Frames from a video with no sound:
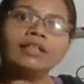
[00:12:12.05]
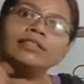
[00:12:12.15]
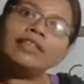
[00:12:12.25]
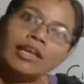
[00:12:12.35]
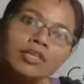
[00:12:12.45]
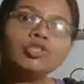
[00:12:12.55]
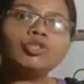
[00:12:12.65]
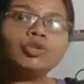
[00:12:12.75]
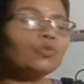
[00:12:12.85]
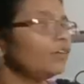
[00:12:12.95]
then
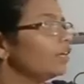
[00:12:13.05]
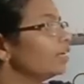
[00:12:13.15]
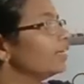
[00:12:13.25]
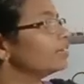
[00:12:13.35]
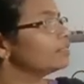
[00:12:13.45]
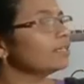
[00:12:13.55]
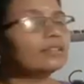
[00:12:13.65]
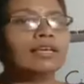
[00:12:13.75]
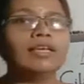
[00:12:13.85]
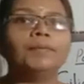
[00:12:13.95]
too we are getting
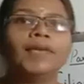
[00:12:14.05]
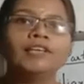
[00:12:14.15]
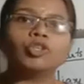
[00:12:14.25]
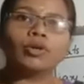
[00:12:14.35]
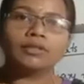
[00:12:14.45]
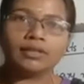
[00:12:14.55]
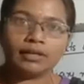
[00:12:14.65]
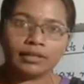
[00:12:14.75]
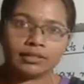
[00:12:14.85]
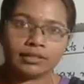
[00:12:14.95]
the image on the
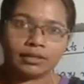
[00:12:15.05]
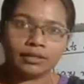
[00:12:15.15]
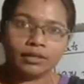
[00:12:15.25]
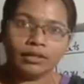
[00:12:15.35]
retina.